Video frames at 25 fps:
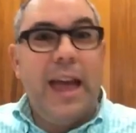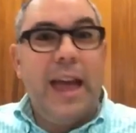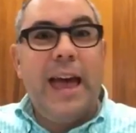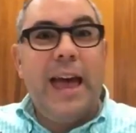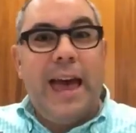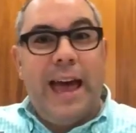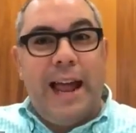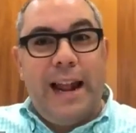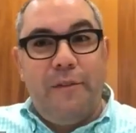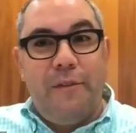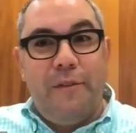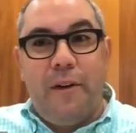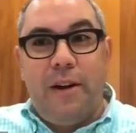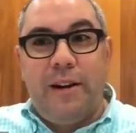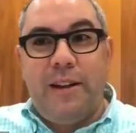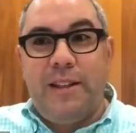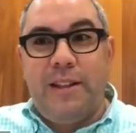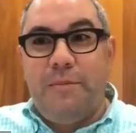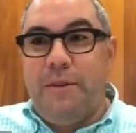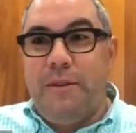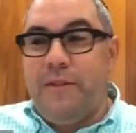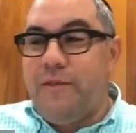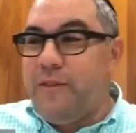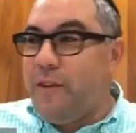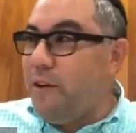and I find it to
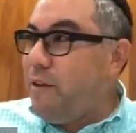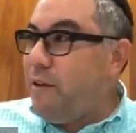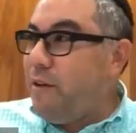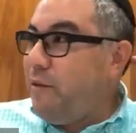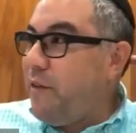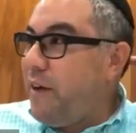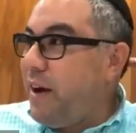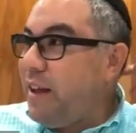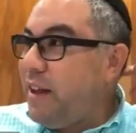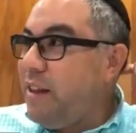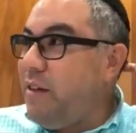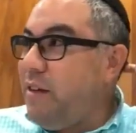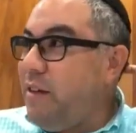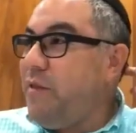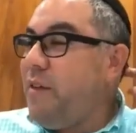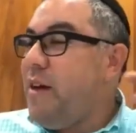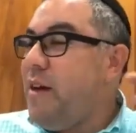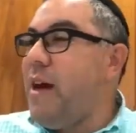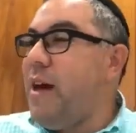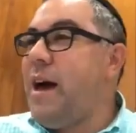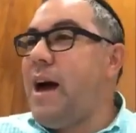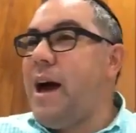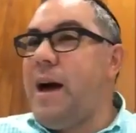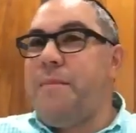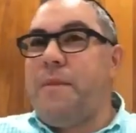be very effective.
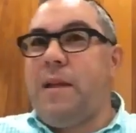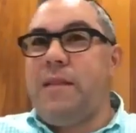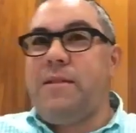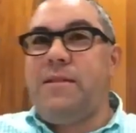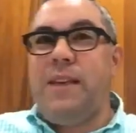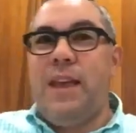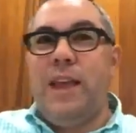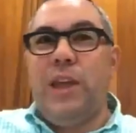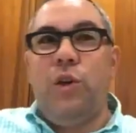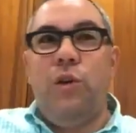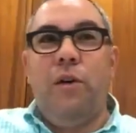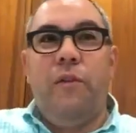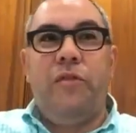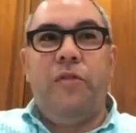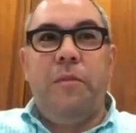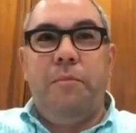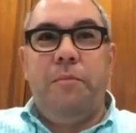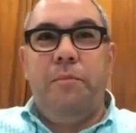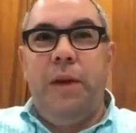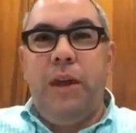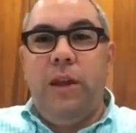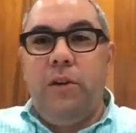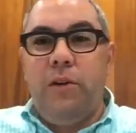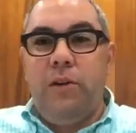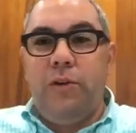I'm not saying you have to
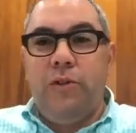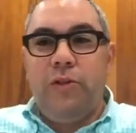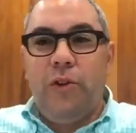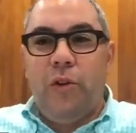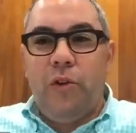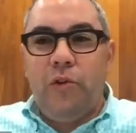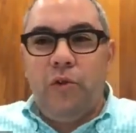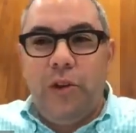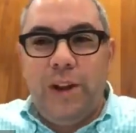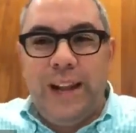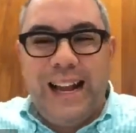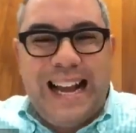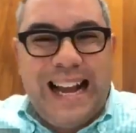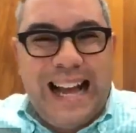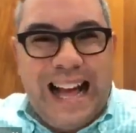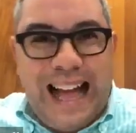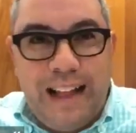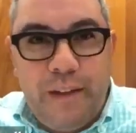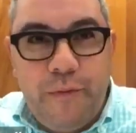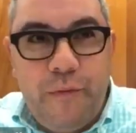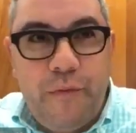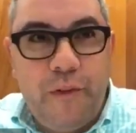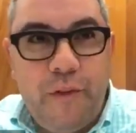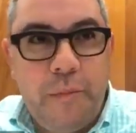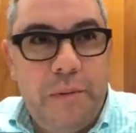beat your children,
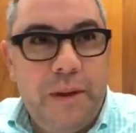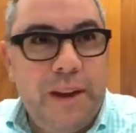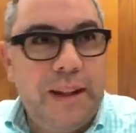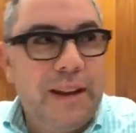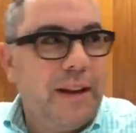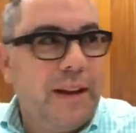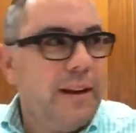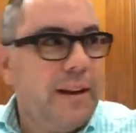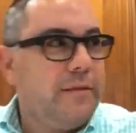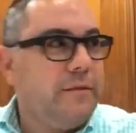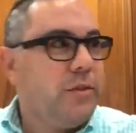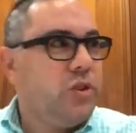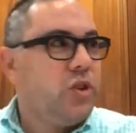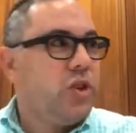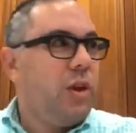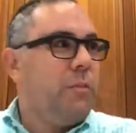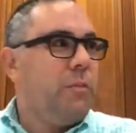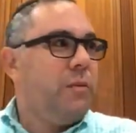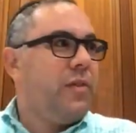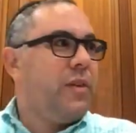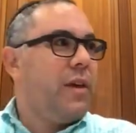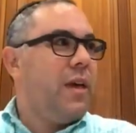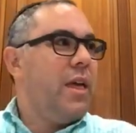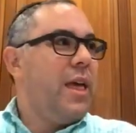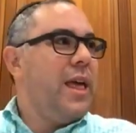God forbid,
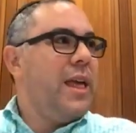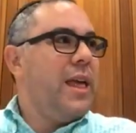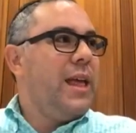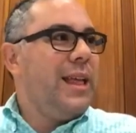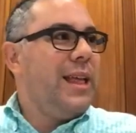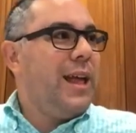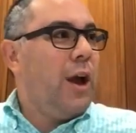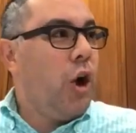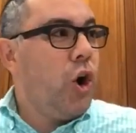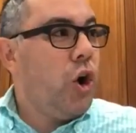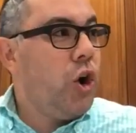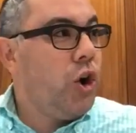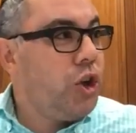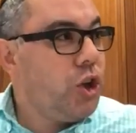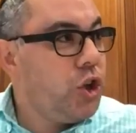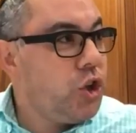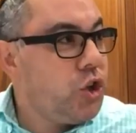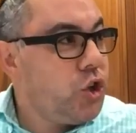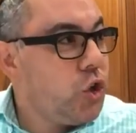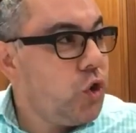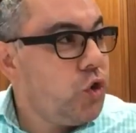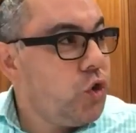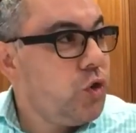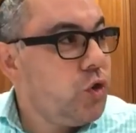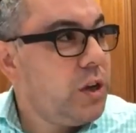hurt your
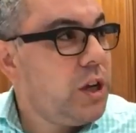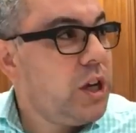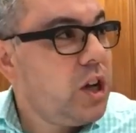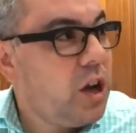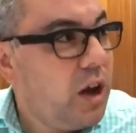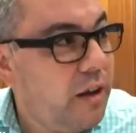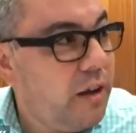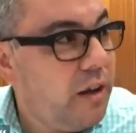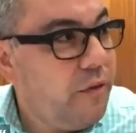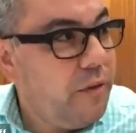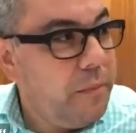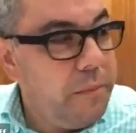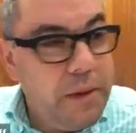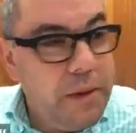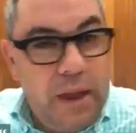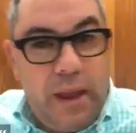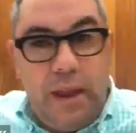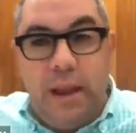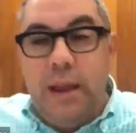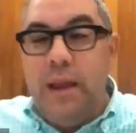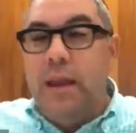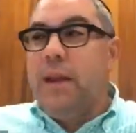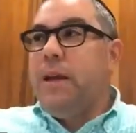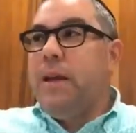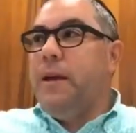children, God forbid,
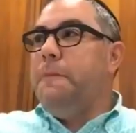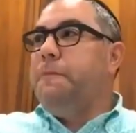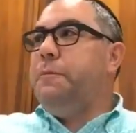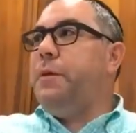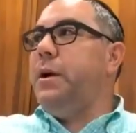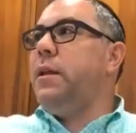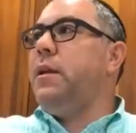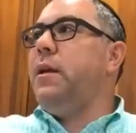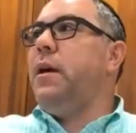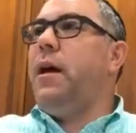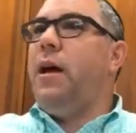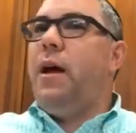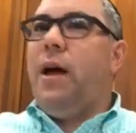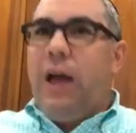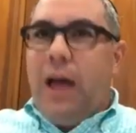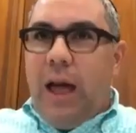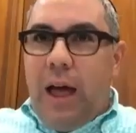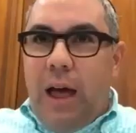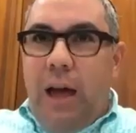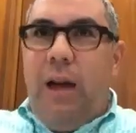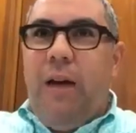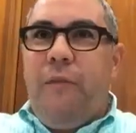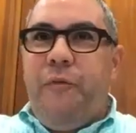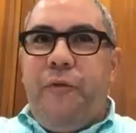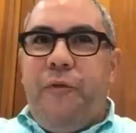but
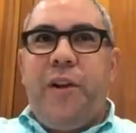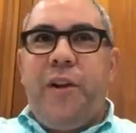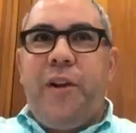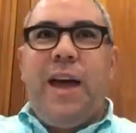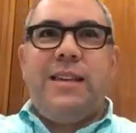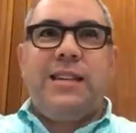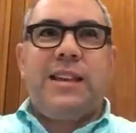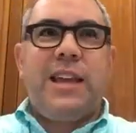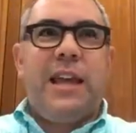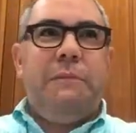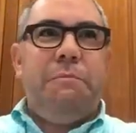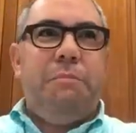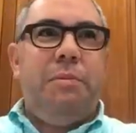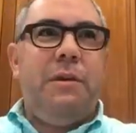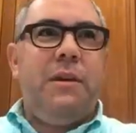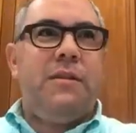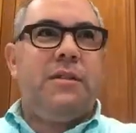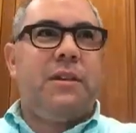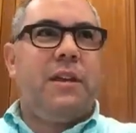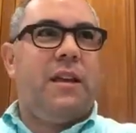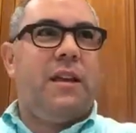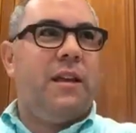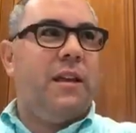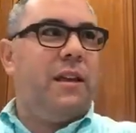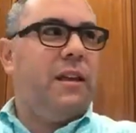frask and
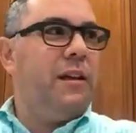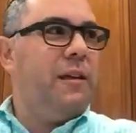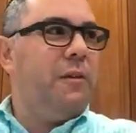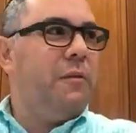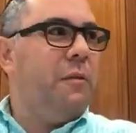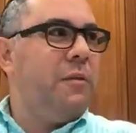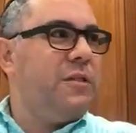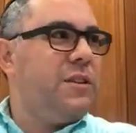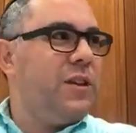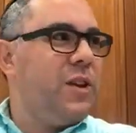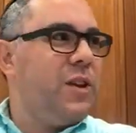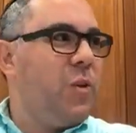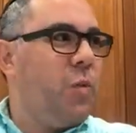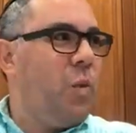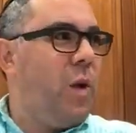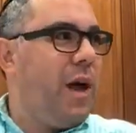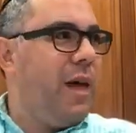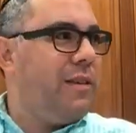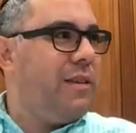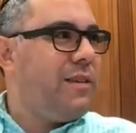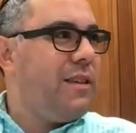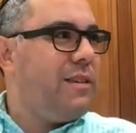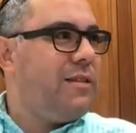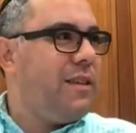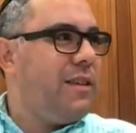pisk, once in a while,
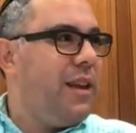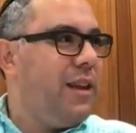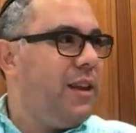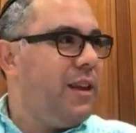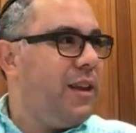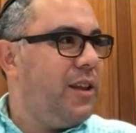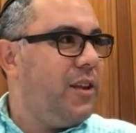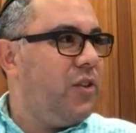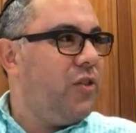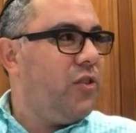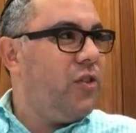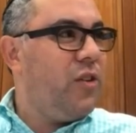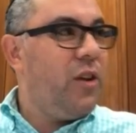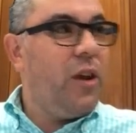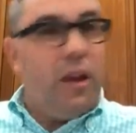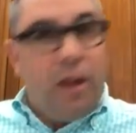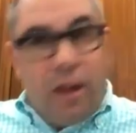as they say in Yiddish,